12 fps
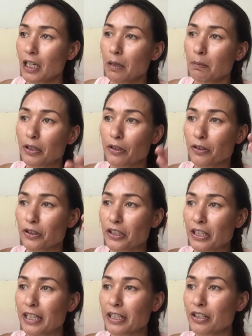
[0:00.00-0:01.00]
because
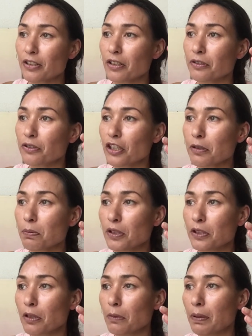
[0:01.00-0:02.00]
there is no
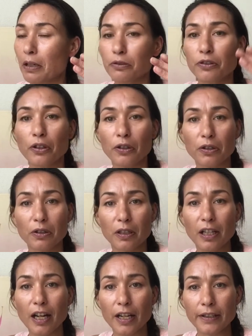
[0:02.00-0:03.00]
judgment about dark or
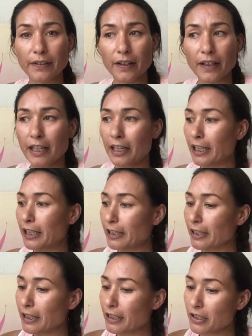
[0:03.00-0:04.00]
light. It
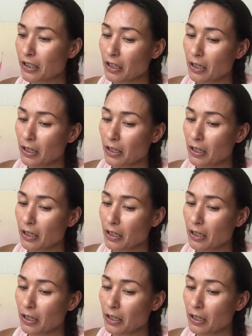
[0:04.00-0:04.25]
is